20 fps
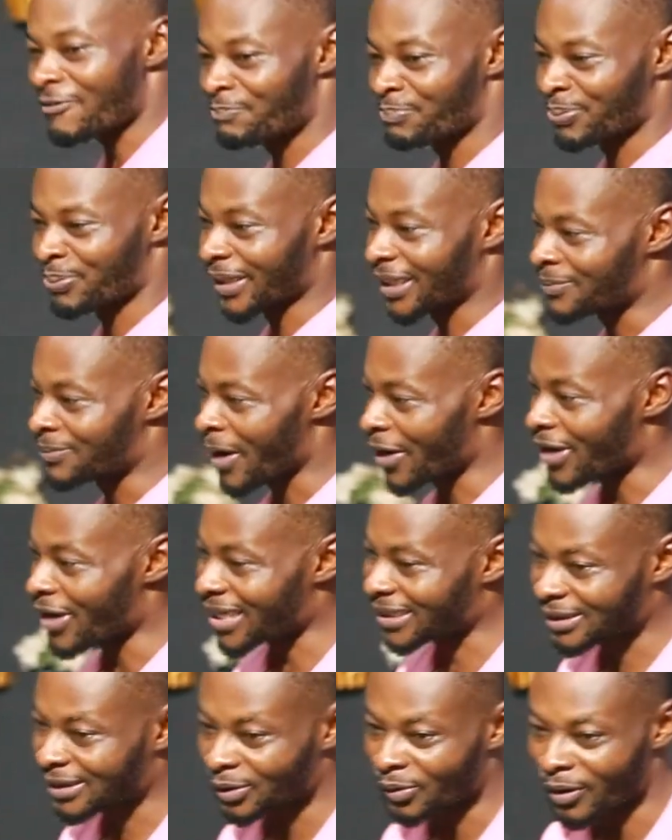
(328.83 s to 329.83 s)
You have prayed, but
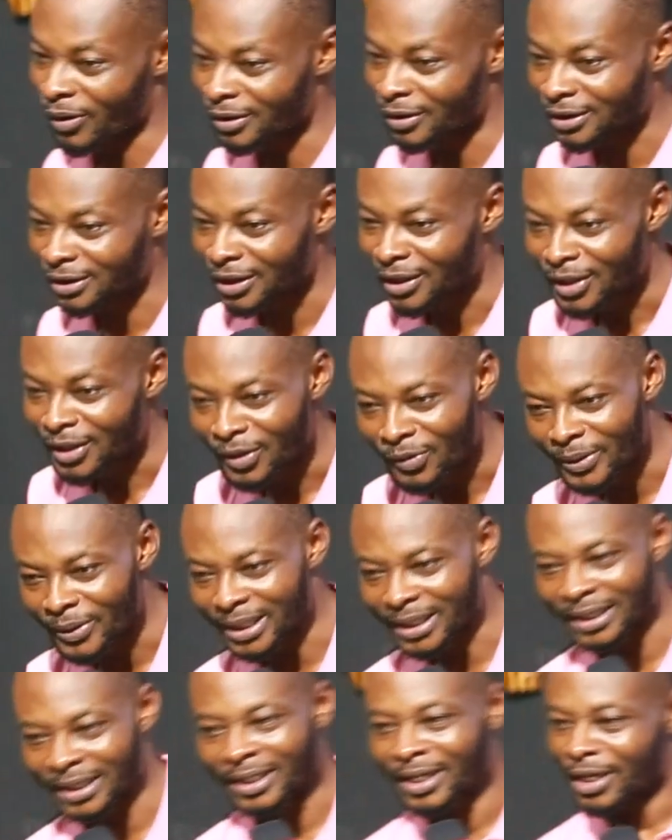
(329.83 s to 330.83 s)
you are still what?
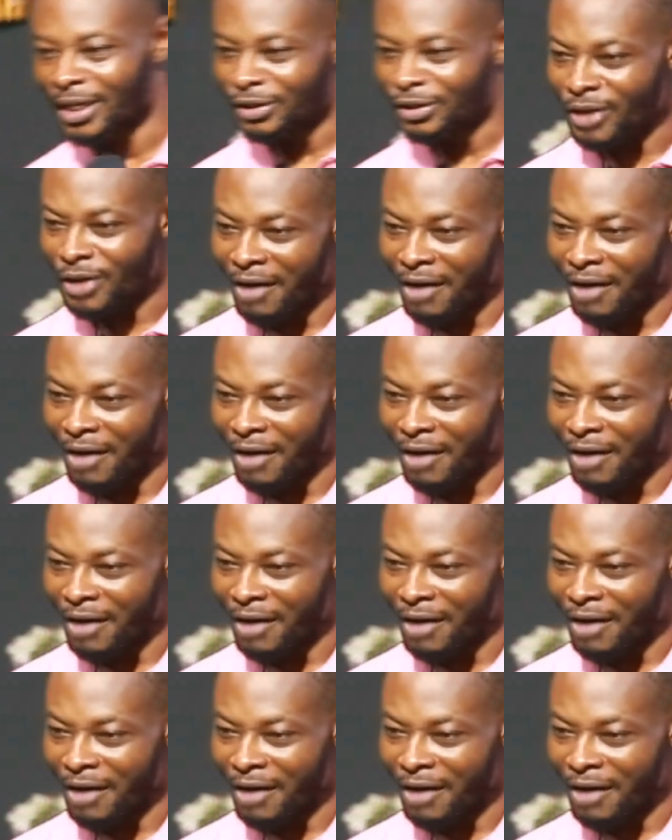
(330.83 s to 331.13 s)
Wicked.